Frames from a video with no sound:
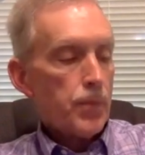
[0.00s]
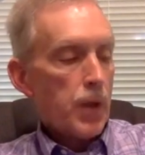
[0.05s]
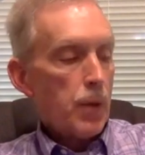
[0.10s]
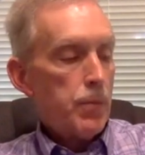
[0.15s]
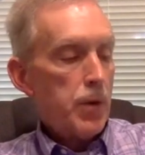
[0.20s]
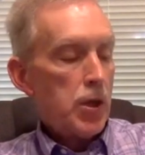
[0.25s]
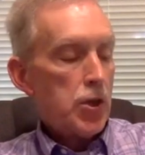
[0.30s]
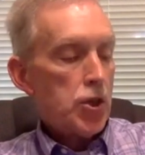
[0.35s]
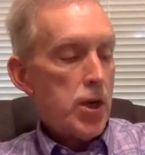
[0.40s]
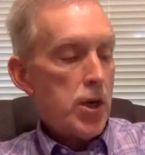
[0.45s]

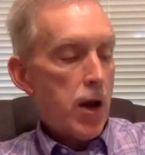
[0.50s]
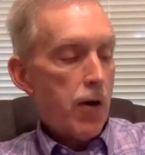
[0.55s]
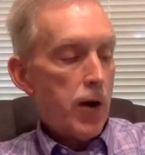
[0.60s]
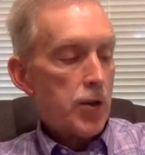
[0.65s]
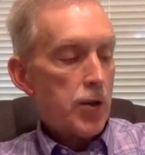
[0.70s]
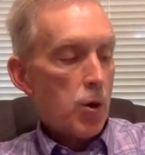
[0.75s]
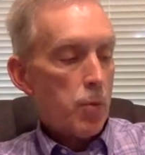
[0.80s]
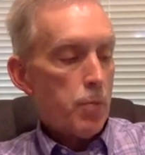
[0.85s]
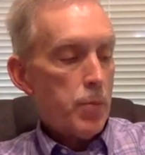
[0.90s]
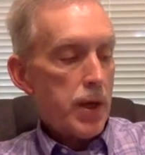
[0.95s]

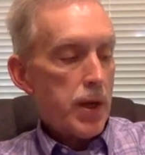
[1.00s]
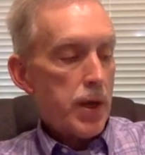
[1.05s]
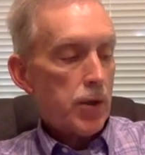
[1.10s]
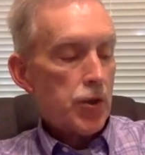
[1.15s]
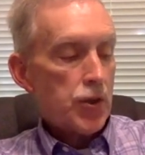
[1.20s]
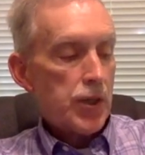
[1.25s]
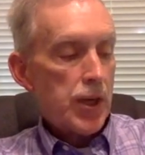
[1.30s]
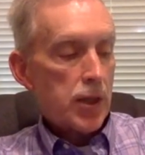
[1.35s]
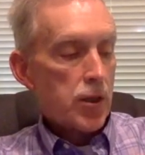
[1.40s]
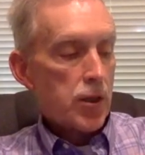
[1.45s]
missionaries are being
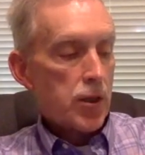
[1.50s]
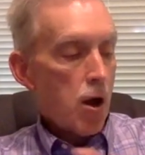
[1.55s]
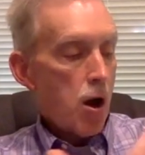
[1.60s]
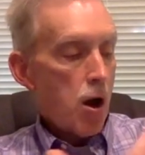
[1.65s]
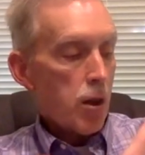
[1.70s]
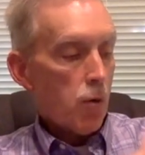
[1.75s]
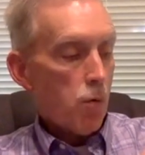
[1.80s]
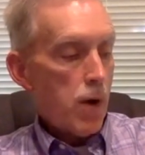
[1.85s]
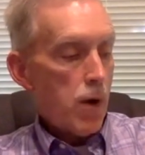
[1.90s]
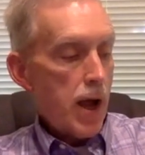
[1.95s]
sent
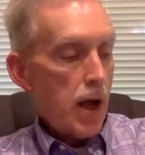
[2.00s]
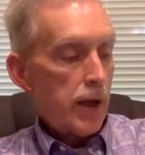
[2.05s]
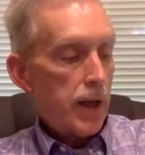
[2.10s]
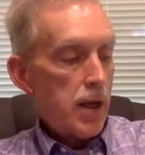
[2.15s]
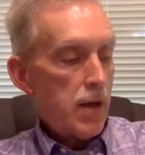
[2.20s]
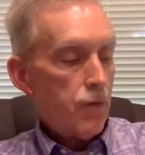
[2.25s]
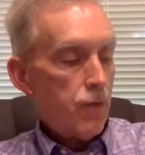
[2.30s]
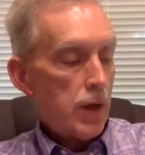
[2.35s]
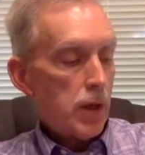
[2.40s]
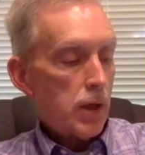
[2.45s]
all around.
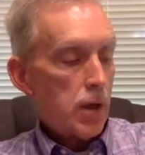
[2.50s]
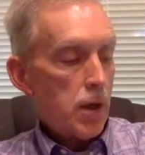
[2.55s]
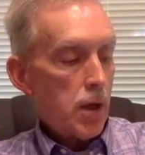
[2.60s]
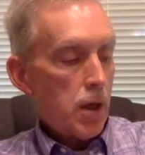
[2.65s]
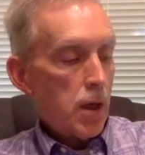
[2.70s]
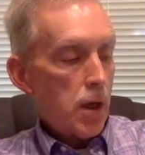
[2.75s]
Even